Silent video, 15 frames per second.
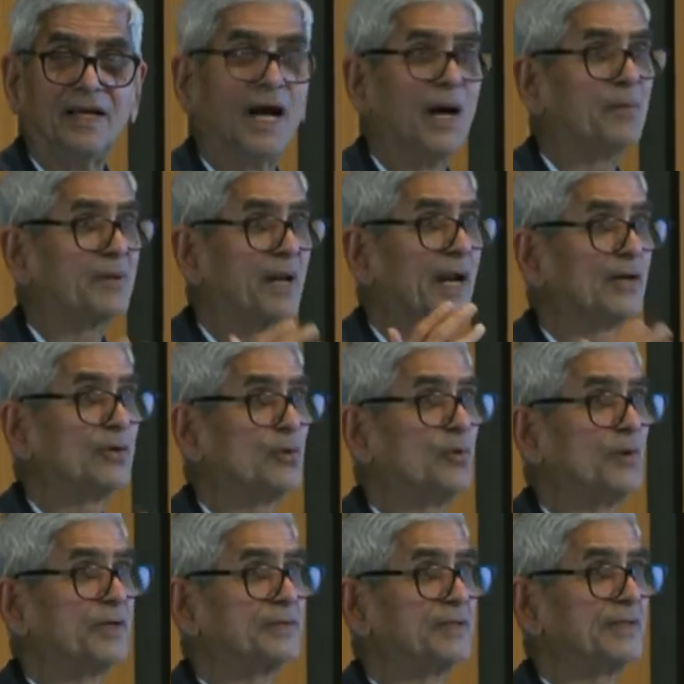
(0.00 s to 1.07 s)
And great
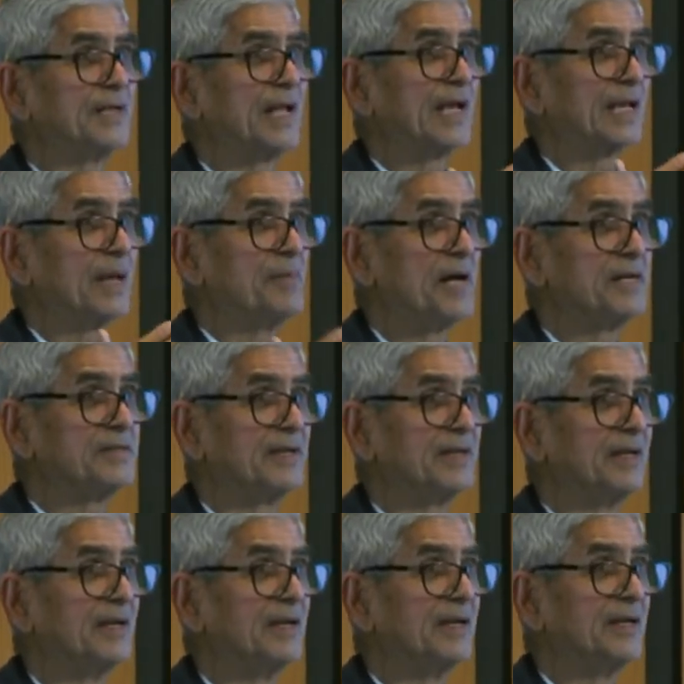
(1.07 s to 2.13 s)
universities like MIT,
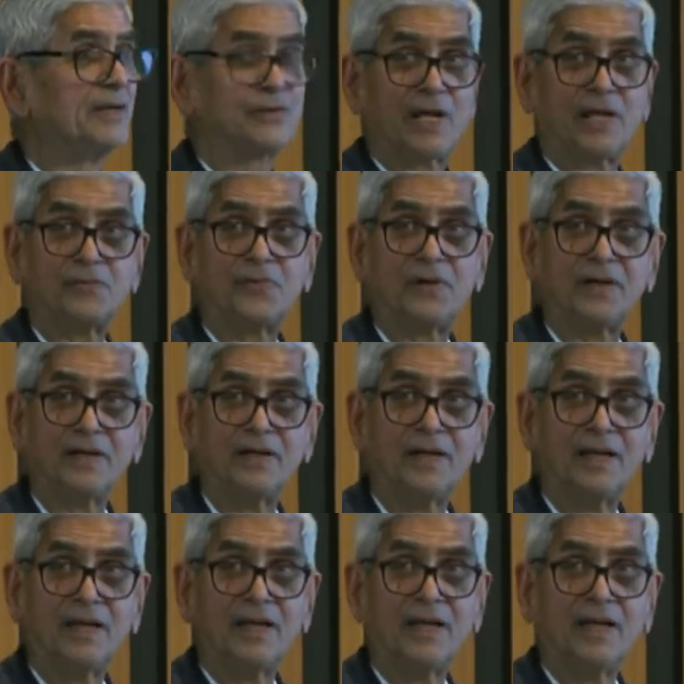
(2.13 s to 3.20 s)
Stanford,
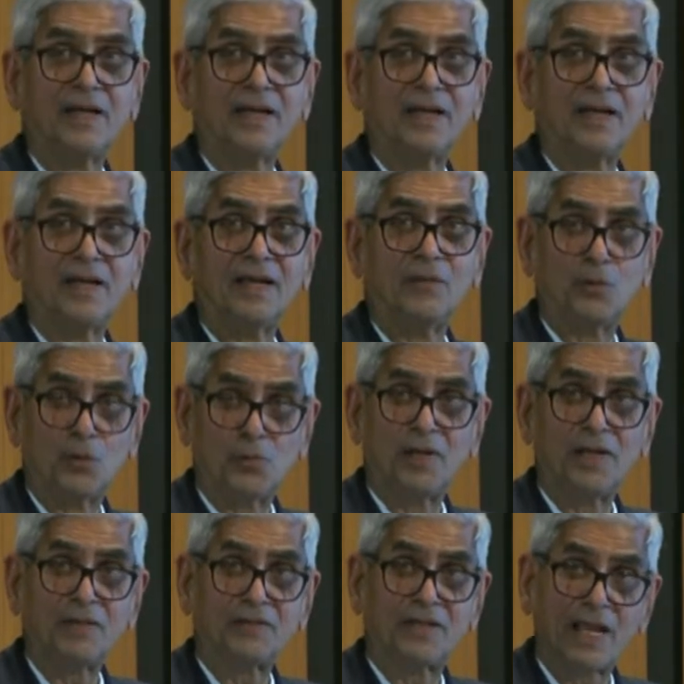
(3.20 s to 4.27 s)
would you
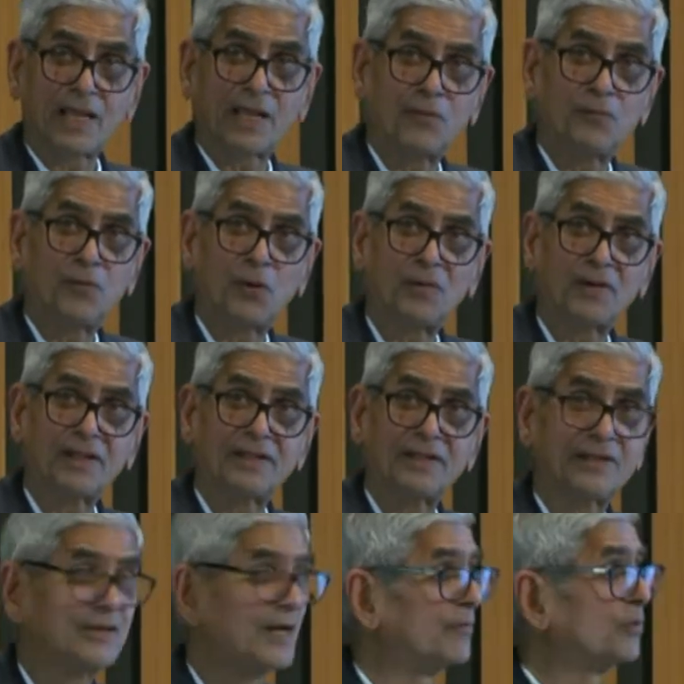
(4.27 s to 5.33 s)
believe? They came forward and
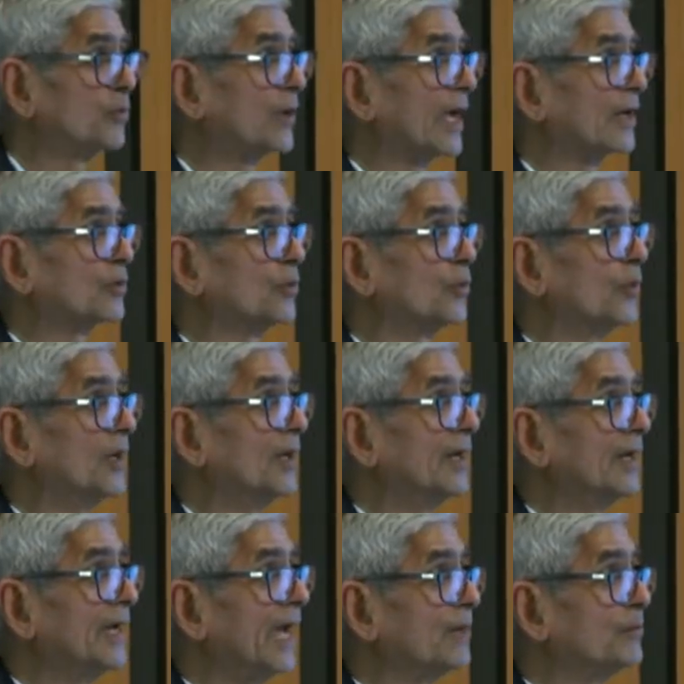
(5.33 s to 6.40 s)
they said, we would like to
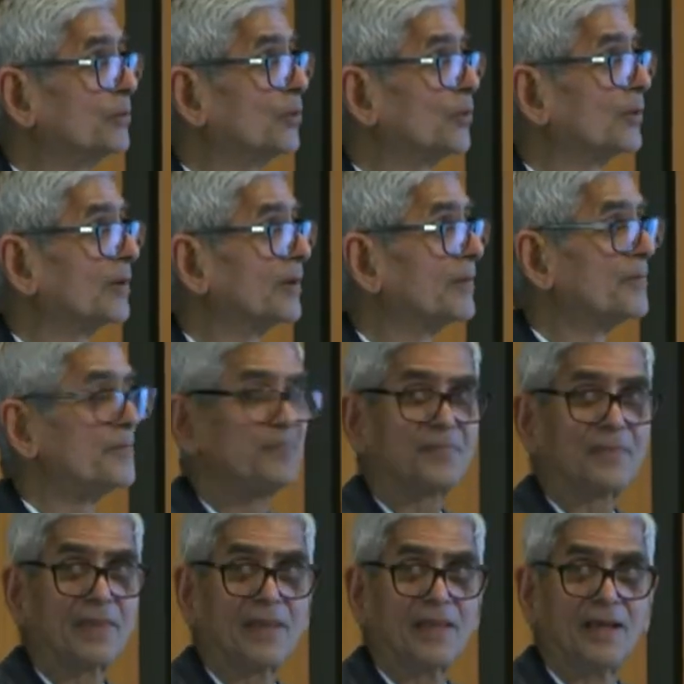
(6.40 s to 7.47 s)
help you.
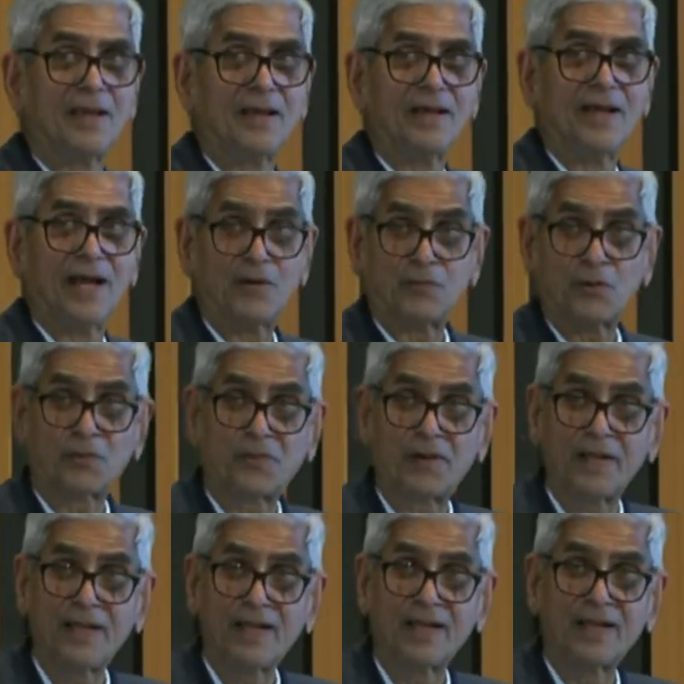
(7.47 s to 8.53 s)
And for
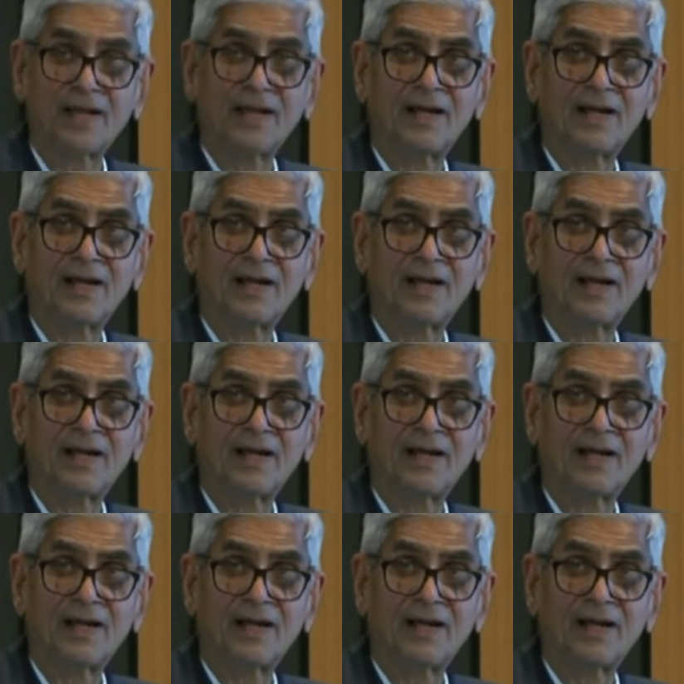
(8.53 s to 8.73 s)
free.